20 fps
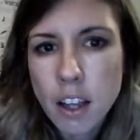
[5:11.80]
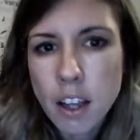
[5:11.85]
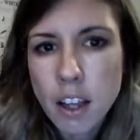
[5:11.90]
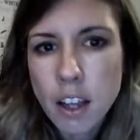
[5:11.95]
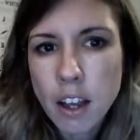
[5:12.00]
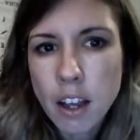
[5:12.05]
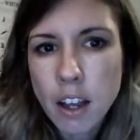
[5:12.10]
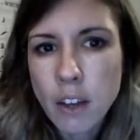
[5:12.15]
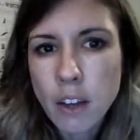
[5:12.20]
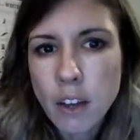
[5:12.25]

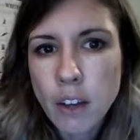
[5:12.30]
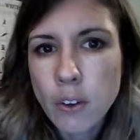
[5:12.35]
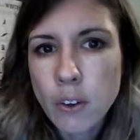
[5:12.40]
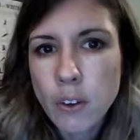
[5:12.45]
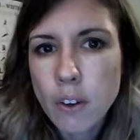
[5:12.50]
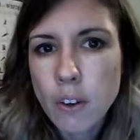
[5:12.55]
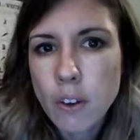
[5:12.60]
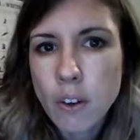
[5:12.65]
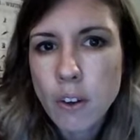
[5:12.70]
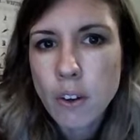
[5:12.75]
And
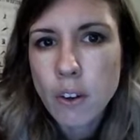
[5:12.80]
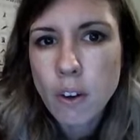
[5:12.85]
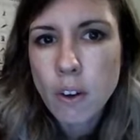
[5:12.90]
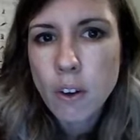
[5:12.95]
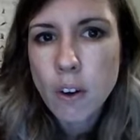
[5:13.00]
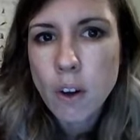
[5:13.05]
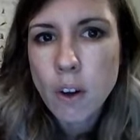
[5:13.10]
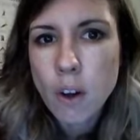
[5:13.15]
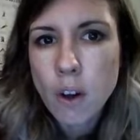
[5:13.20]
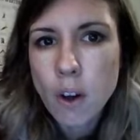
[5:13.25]

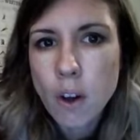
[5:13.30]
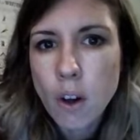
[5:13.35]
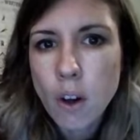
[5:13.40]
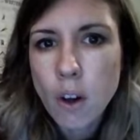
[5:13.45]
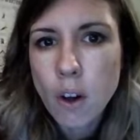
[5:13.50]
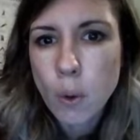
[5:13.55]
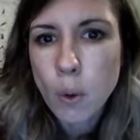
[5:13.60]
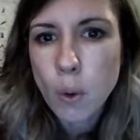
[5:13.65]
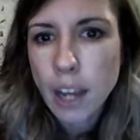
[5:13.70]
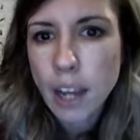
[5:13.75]

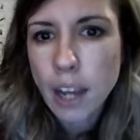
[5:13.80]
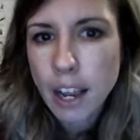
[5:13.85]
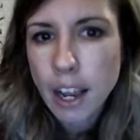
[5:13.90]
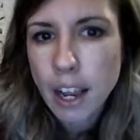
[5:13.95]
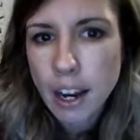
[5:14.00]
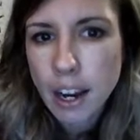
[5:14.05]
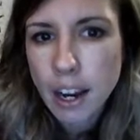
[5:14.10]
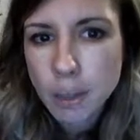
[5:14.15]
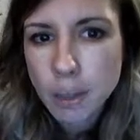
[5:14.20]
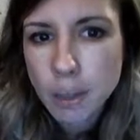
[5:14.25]

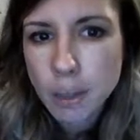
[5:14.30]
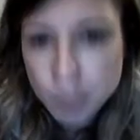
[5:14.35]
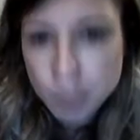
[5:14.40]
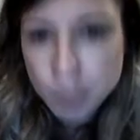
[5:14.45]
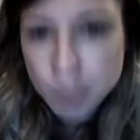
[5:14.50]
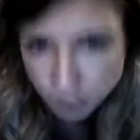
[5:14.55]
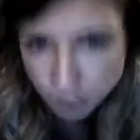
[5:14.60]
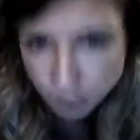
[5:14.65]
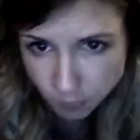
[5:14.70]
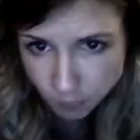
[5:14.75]
okay.
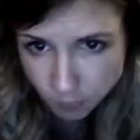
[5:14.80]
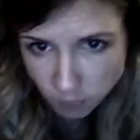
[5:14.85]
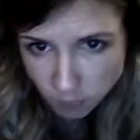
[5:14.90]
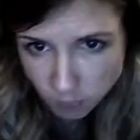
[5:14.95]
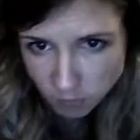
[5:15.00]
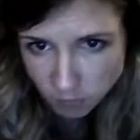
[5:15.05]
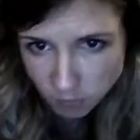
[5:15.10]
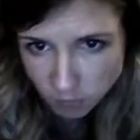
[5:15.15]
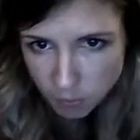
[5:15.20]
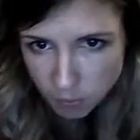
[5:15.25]

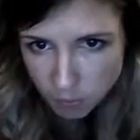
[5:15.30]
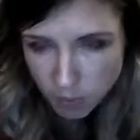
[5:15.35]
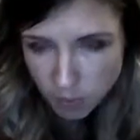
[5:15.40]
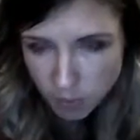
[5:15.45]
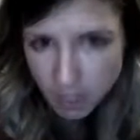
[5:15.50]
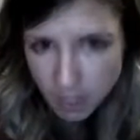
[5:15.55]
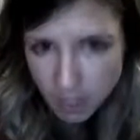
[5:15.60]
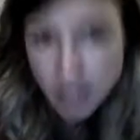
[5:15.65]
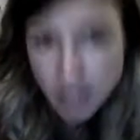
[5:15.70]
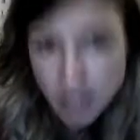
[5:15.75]

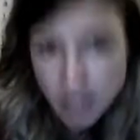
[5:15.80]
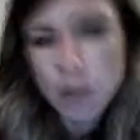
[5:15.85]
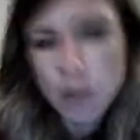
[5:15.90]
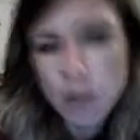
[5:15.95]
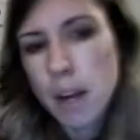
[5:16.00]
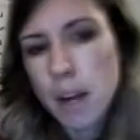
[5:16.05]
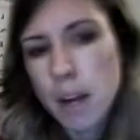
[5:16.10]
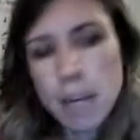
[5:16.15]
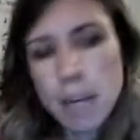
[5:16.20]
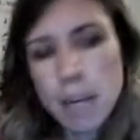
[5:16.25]
And I
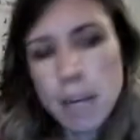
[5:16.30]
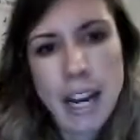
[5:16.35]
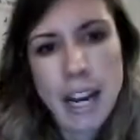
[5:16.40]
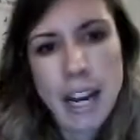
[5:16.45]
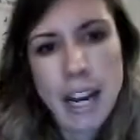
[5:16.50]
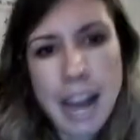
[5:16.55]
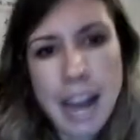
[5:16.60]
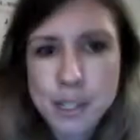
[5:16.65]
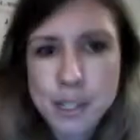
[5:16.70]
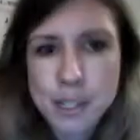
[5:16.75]
want my
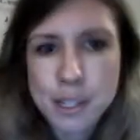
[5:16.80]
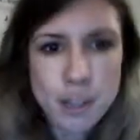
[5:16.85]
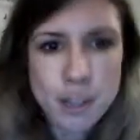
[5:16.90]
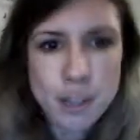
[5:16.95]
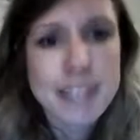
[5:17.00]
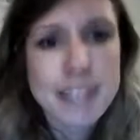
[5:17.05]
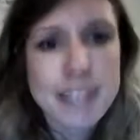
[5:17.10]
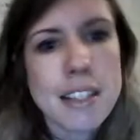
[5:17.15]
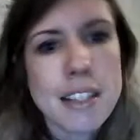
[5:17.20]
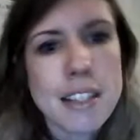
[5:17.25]

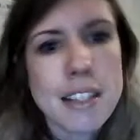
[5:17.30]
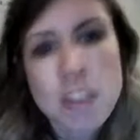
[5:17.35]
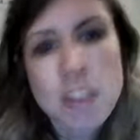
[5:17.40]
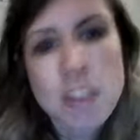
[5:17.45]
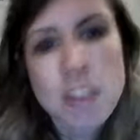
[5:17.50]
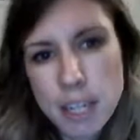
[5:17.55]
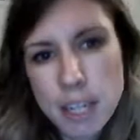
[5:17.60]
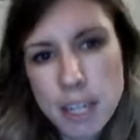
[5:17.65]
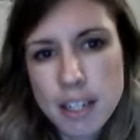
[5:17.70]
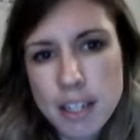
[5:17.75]
asterisks to
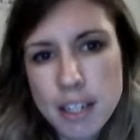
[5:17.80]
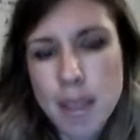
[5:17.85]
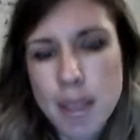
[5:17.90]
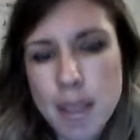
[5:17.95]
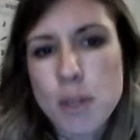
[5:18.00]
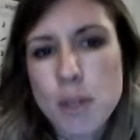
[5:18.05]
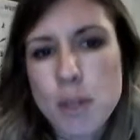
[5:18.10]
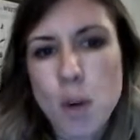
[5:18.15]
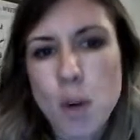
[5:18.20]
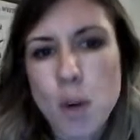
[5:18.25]
be in Times
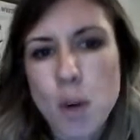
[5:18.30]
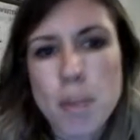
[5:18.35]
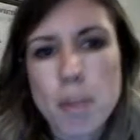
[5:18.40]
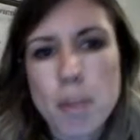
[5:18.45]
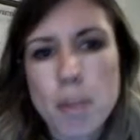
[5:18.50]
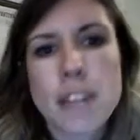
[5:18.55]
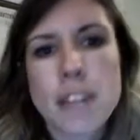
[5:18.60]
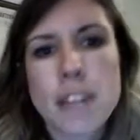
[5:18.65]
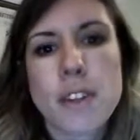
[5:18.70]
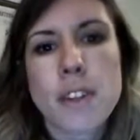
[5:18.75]
New
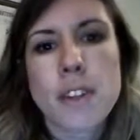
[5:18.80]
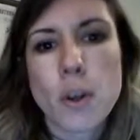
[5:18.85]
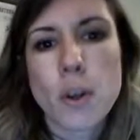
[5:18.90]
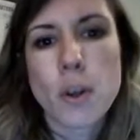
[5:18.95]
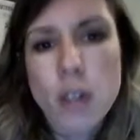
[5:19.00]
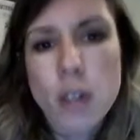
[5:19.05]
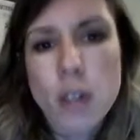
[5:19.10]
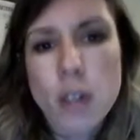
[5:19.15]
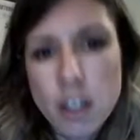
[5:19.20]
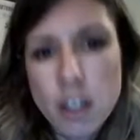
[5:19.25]
Roman, so
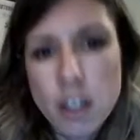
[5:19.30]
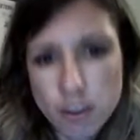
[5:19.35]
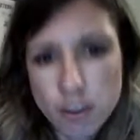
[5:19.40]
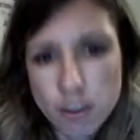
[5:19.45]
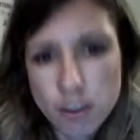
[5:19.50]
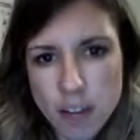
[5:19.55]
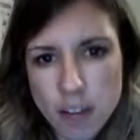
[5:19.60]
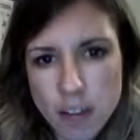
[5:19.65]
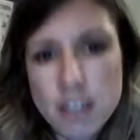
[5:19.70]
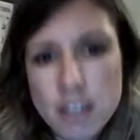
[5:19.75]
the
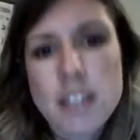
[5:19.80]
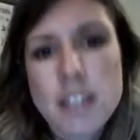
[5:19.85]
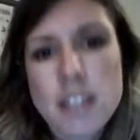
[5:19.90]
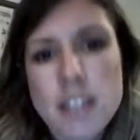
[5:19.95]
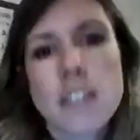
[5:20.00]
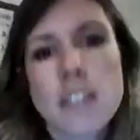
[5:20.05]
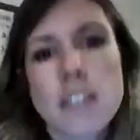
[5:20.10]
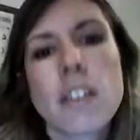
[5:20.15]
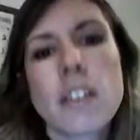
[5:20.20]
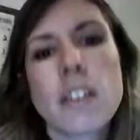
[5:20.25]
font is
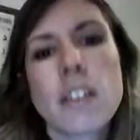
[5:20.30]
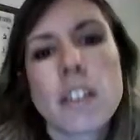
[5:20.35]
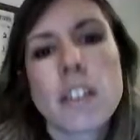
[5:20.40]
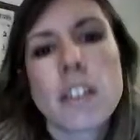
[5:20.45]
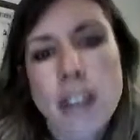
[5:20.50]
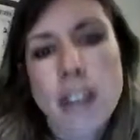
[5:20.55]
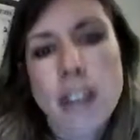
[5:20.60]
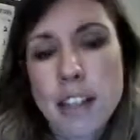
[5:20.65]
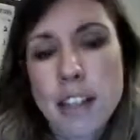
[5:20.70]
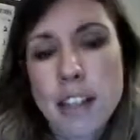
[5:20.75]
still
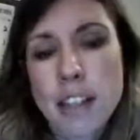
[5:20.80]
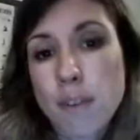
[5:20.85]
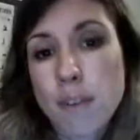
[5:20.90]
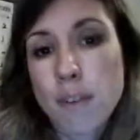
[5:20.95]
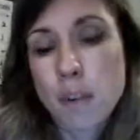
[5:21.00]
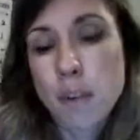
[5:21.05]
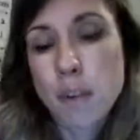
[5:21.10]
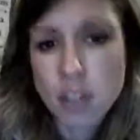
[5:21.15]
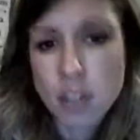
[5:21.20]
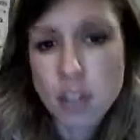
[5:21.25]
correct. If I
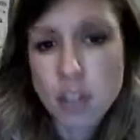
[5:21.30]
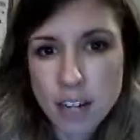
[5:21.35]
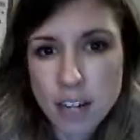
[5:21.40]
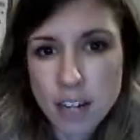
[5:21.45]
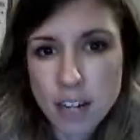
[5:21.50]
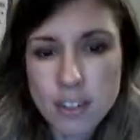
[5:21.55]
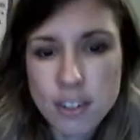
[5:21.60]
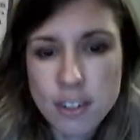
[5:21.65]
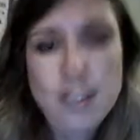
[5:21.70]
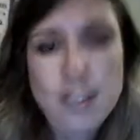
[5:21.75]
want to change
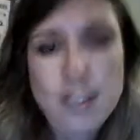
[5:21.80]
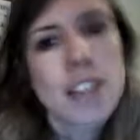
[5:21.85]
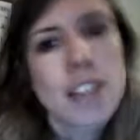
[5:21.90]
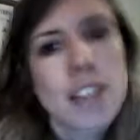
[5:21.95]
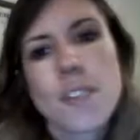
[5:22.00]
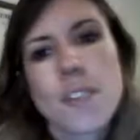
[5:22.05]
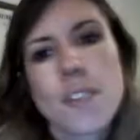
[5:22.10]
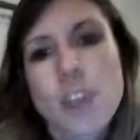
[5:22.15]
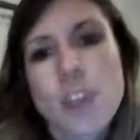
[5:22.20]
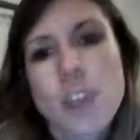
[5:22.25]
the size
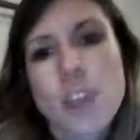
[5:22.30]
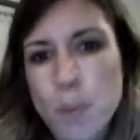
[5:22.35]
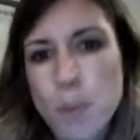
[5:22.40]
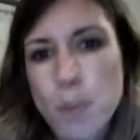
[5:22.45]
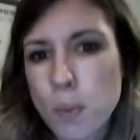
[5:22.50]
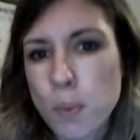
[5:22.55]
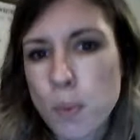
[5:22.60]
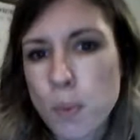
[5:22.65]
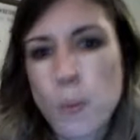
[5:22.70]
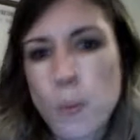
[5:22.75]
of them,
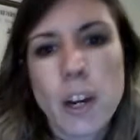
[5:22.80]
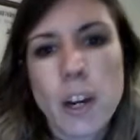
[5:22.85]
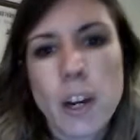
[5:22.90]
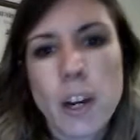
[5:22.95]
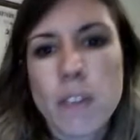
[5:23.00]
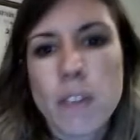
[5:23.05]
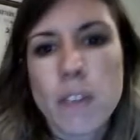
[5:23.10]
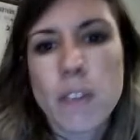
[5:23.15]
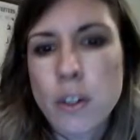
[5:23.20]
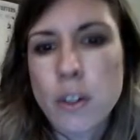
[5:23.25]

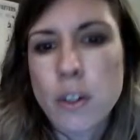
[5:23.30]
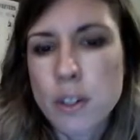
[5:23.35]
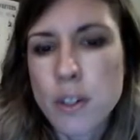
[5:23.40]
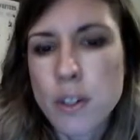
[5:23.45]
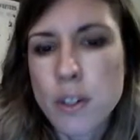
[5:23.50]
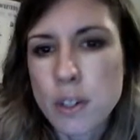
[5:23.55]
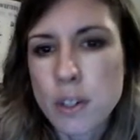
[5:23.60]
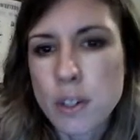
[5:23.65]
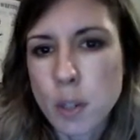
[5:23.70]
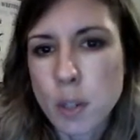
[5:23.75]
whatever, this
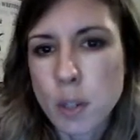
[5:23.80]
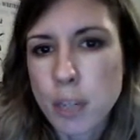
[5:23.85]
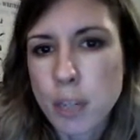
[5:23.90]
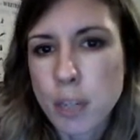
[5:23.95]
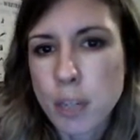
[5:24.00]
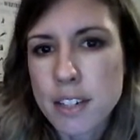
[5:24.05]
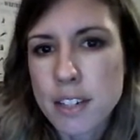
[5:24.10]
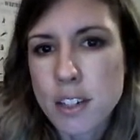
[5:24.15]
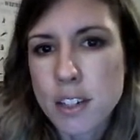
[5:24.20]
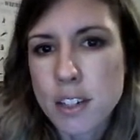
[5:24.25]
is a good
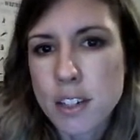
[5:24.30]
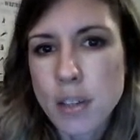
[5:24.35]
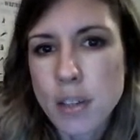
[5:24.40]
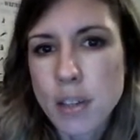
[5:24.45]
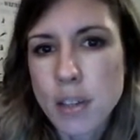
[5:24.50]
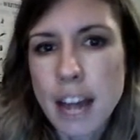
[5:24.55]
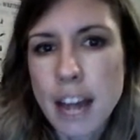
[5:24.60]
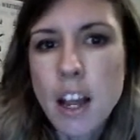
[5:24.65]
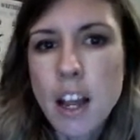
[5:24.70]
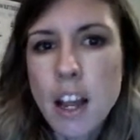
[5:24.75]
place to do
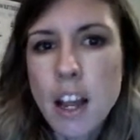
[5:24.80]
that.